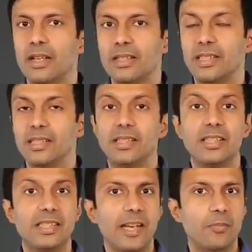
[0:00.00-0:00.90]
Since the
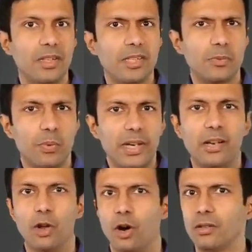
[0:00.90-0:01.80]
statement is pretty
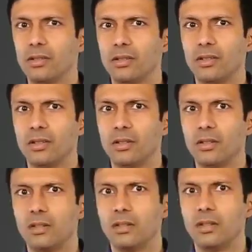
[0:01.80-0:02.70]
long,
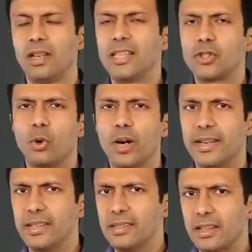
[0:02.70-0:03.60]
let's go
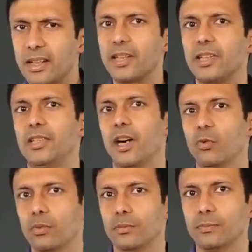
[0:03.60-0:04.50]
ahead and cut it down.